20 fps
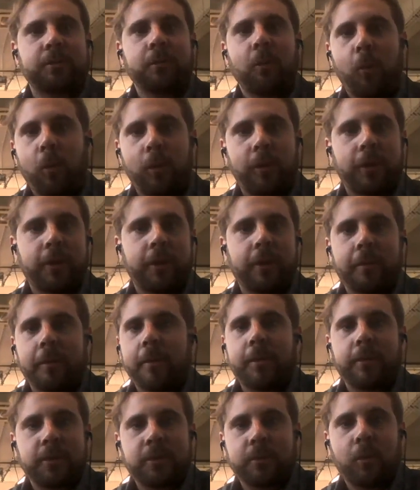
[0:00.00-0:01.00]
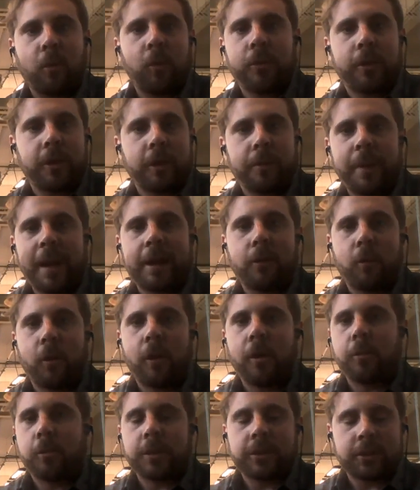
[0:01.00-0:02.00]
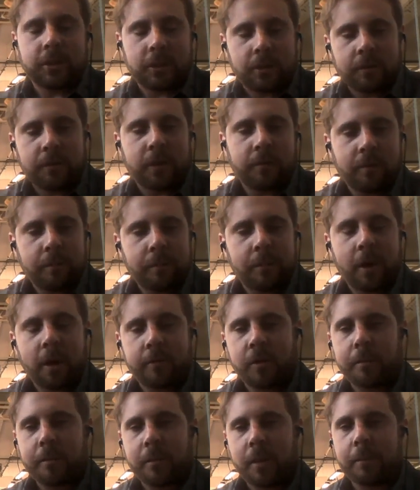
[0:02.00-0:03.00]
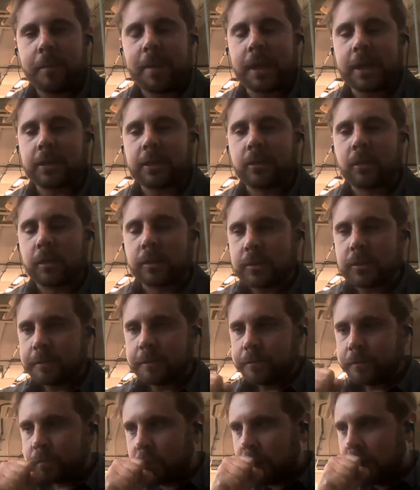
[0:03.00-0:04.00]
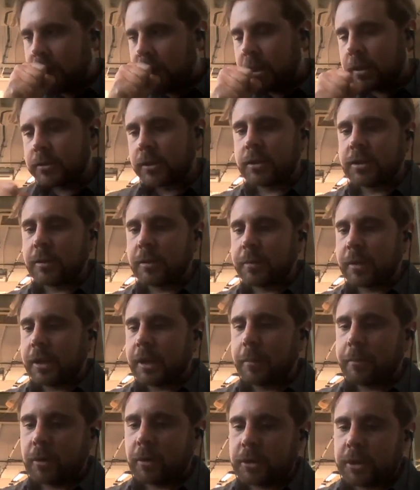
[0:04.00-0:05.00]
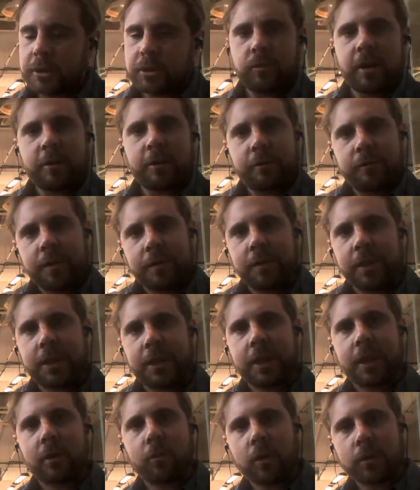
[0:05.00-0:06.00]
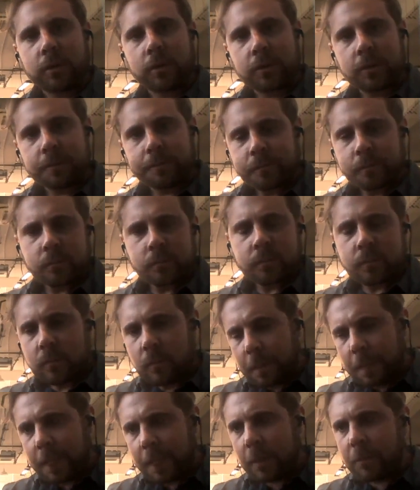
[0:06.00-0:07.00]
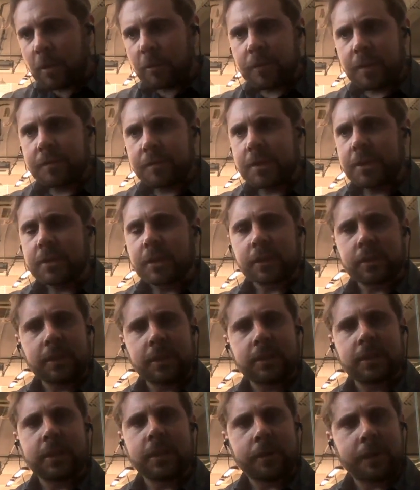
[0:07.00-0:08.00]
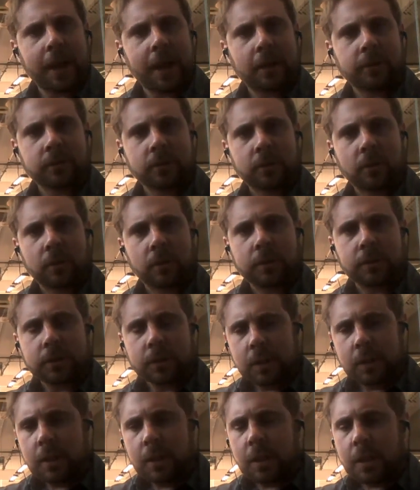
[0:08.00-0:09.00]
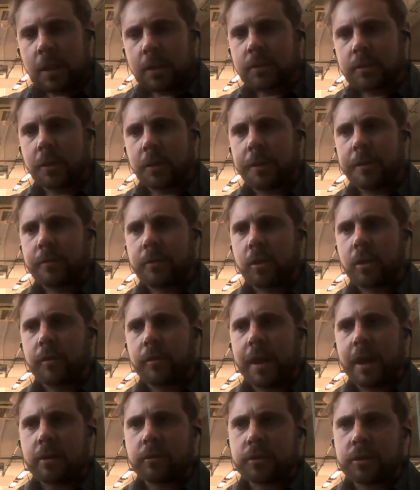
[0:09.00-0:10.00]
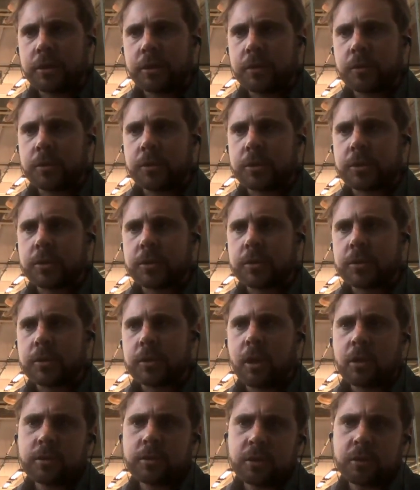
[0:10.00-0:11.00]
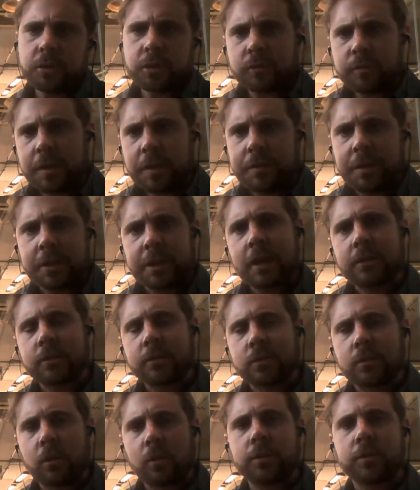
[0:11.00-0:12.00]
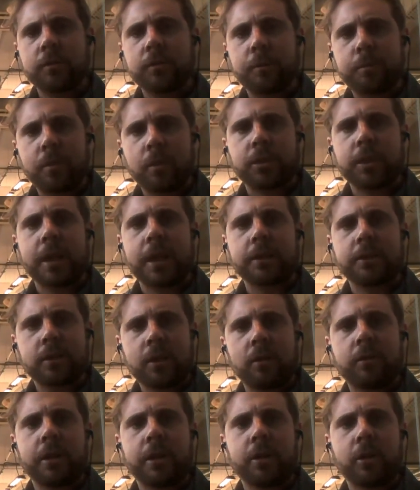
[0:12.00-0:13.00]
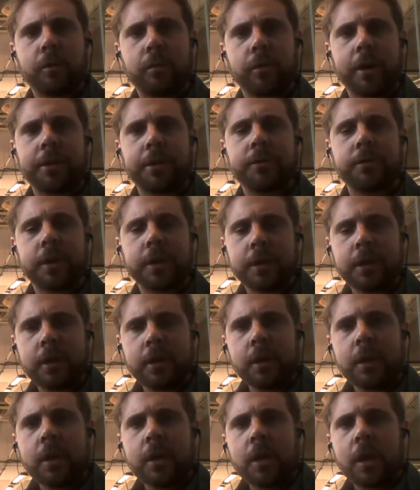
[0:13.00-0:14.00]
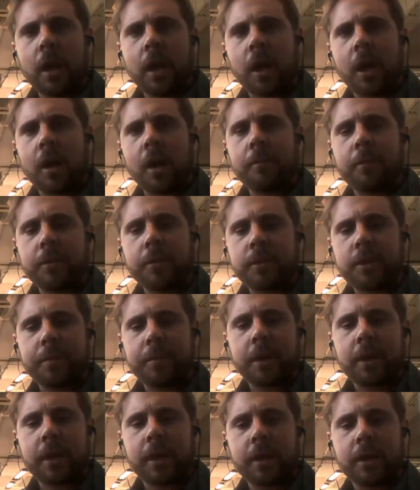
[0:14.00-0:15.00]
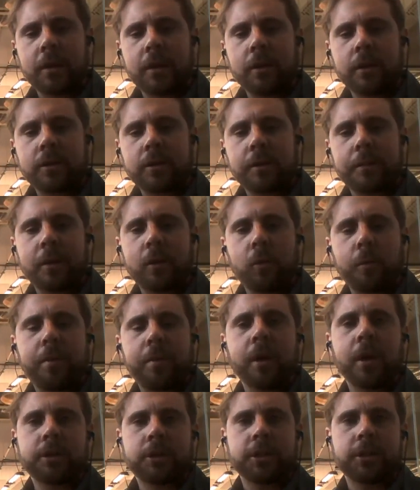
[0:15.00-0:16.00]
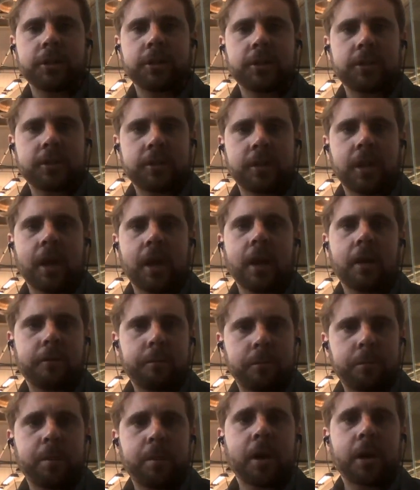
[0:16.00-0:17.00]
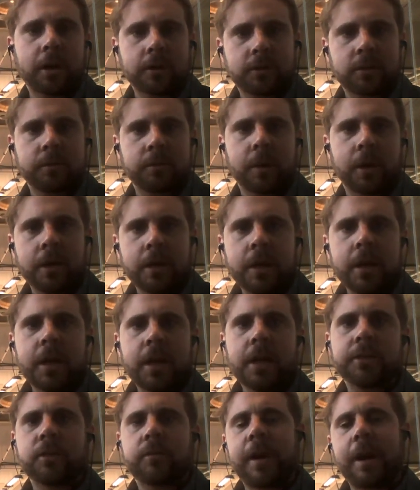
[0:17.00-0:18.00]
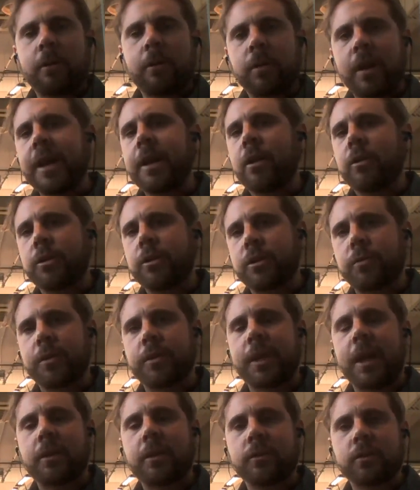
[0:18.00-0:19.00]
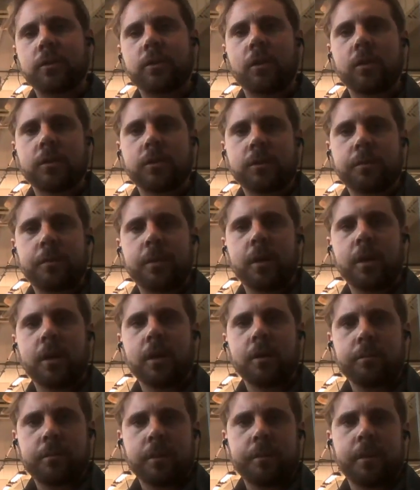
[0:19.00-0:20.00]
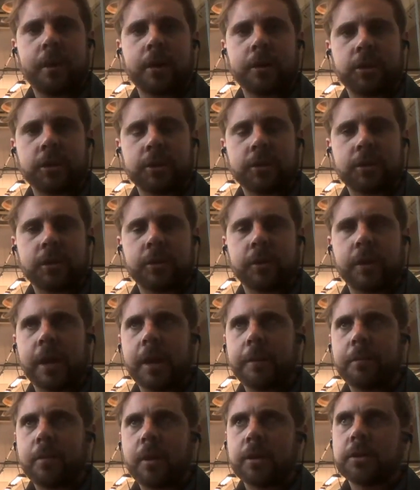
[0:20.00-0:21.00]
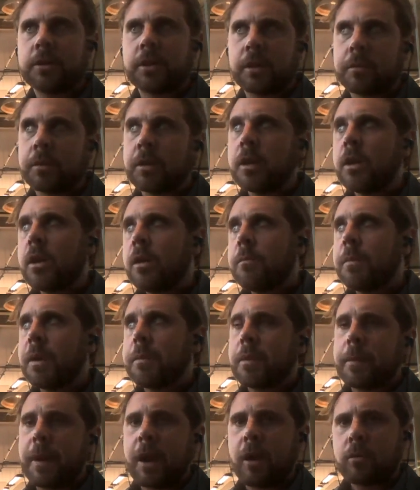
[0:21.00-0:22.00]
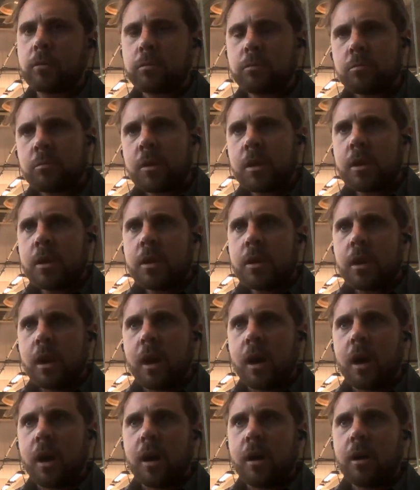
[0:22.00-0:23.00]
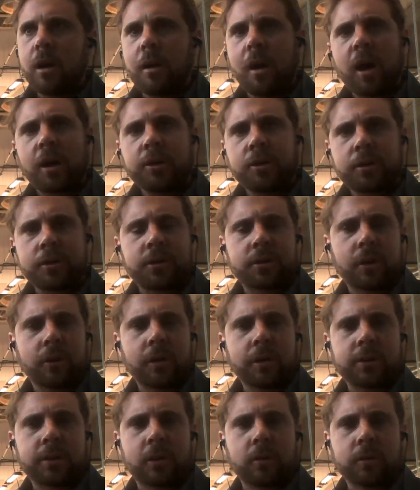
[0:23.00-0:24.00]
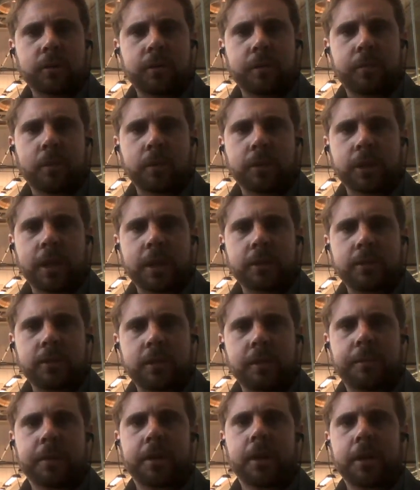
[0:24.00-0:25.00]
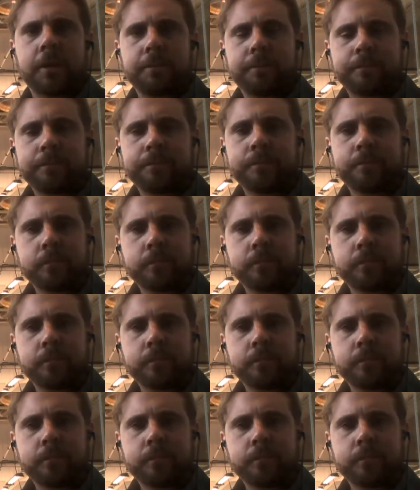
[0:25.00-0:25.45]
smaller than a megawatt, which is the equivalent of $1 million. So typically our project's around 50 kilowatts, around $60,000. So we've got around $250,000 of projects currently operating. The typical purchase per customer is around $800 to $1,000 per purchase. So they're purchasing maybe about 100 solar cells per project typically.